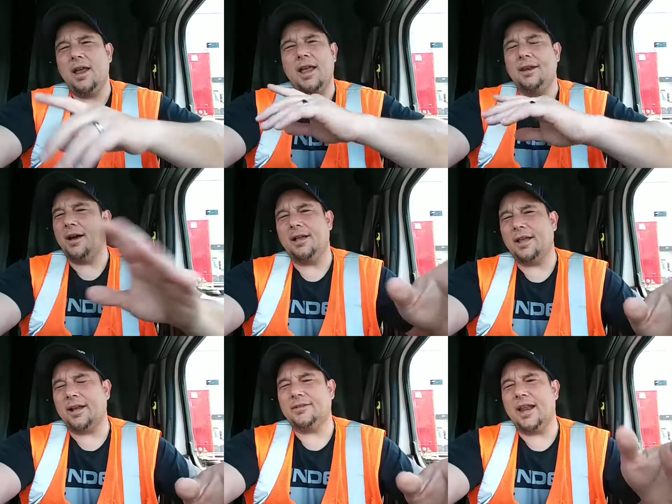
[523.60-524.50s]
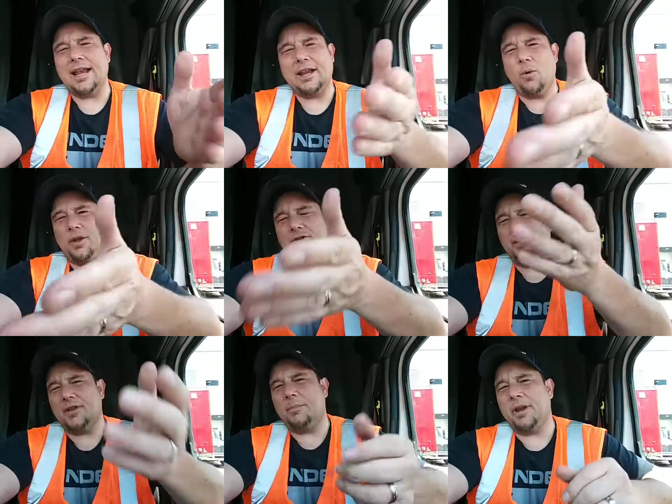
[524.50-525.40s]
and like I said, any
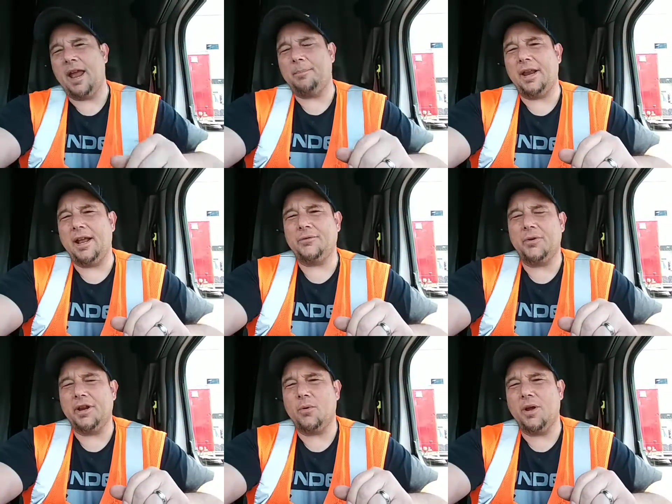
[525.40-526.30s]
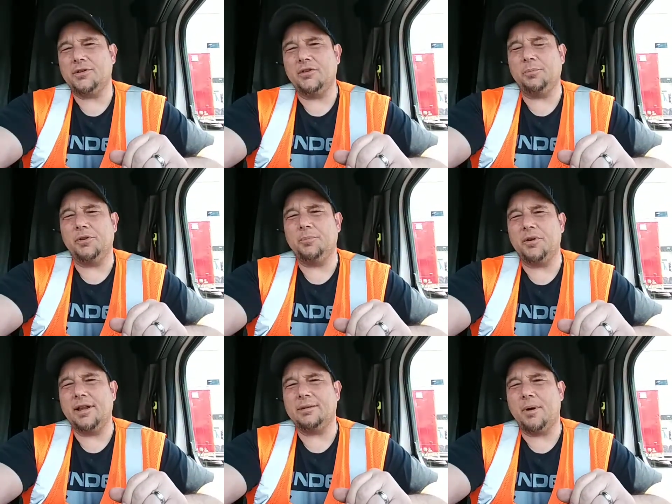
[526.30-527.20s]
questions, I'd be happy to answer any questions. Please
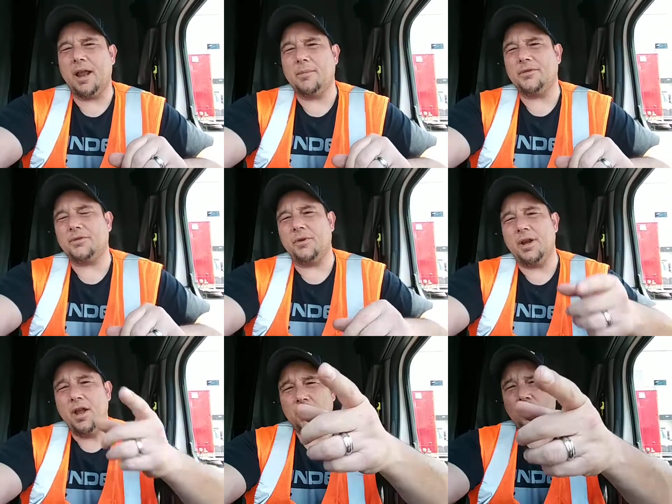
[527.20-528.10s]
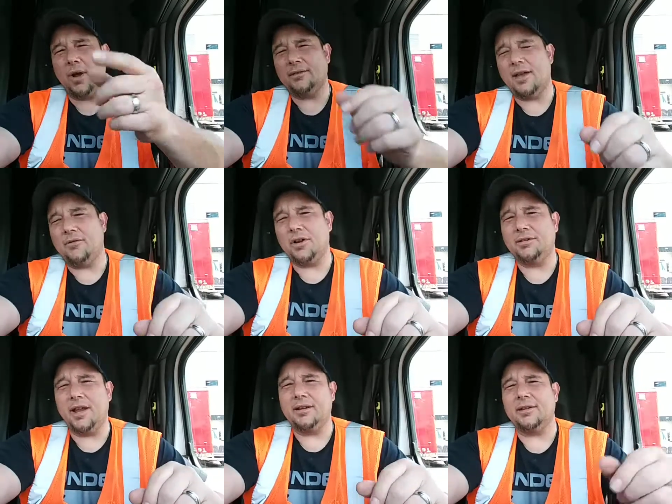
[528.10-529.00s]
put it at the bottom of the screen. You guys have a
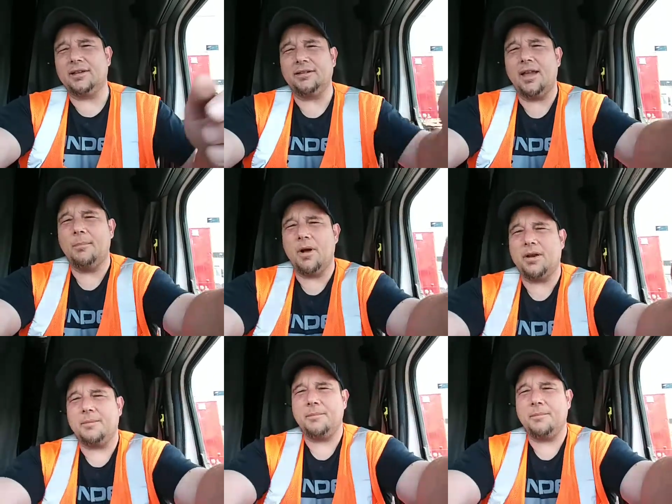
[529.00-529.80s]
good day, and let's get that money.